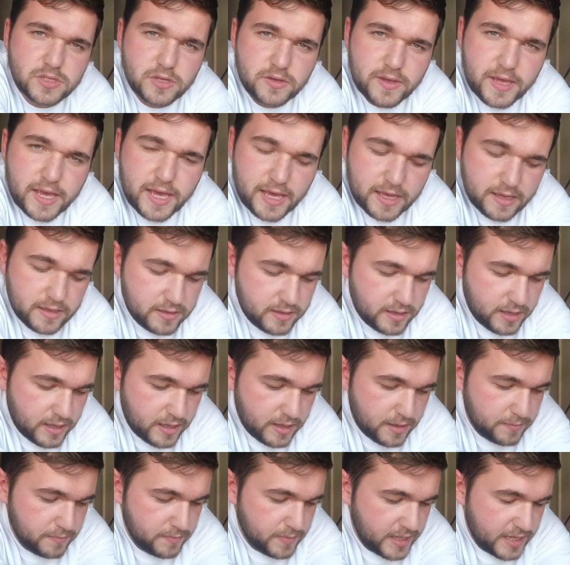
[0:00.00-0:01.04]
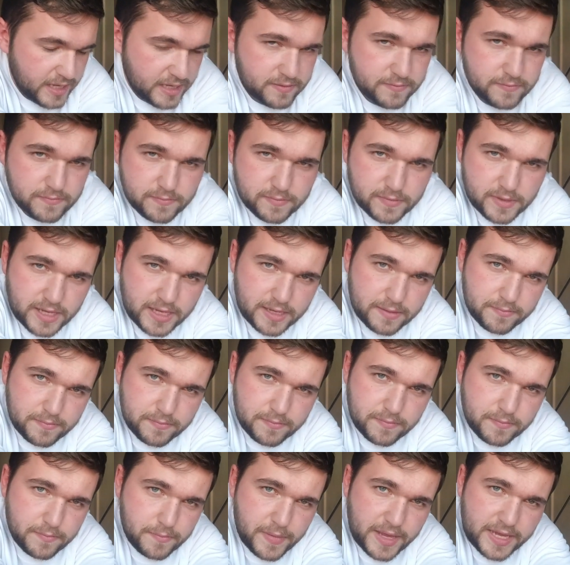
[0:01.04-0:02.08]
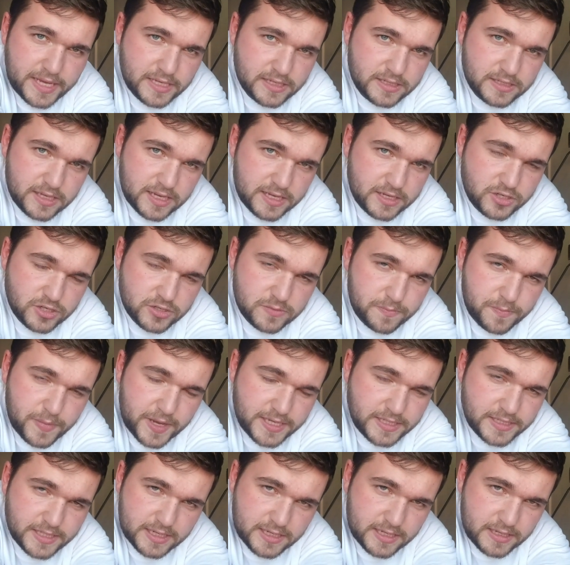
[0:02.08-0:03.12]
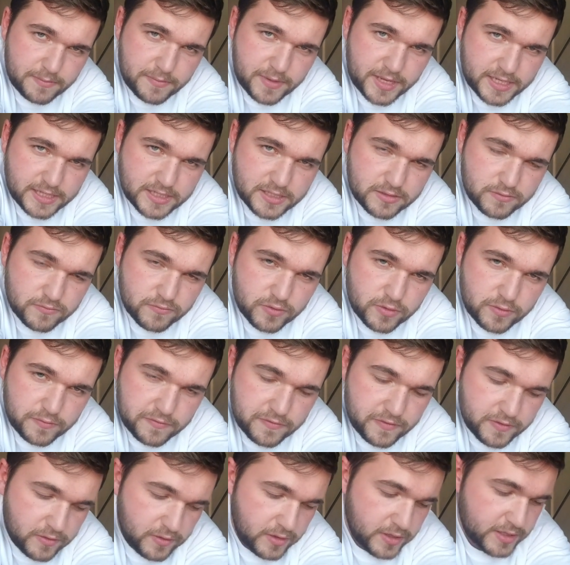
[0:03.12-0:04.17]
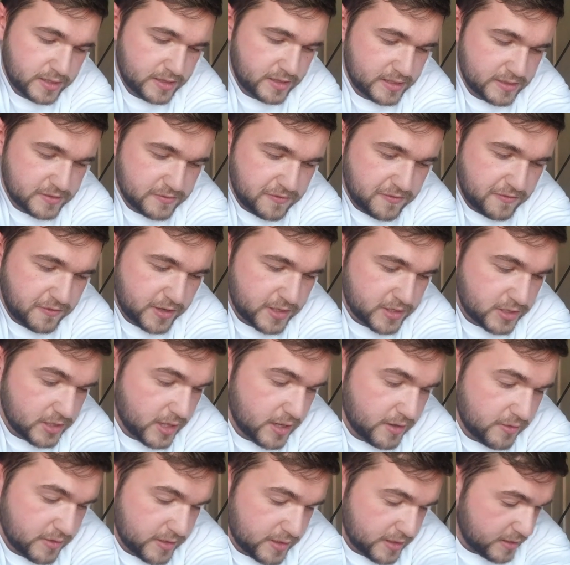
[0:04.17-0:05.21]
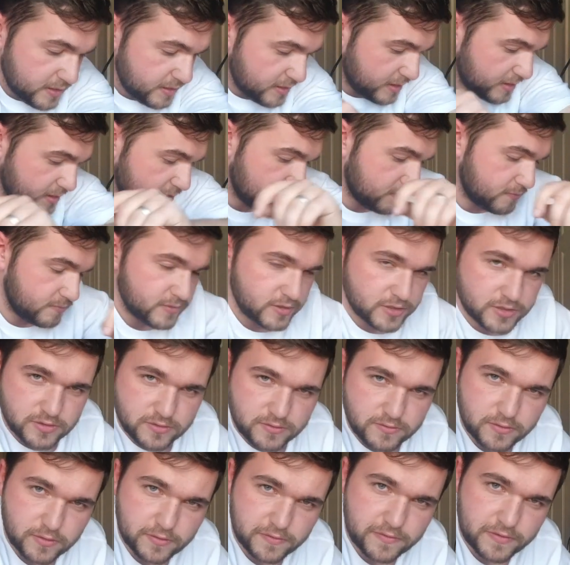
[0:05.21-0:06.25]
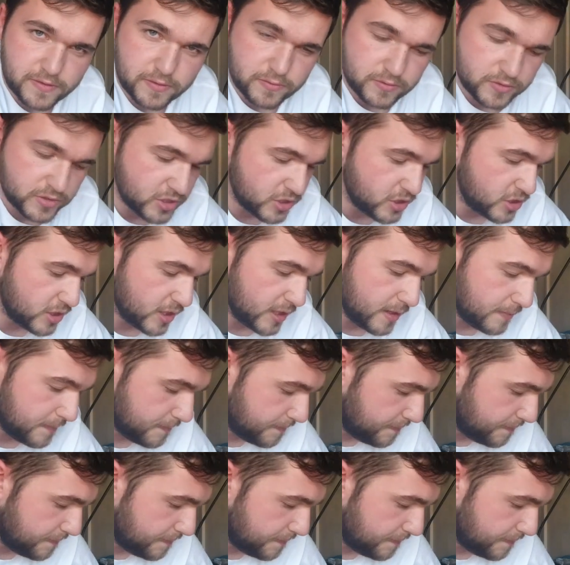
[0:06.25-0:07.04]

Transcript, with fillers: so yeah, um, it it makes it just basically makes the room feel like there's fresh air in it and just not filled with shit.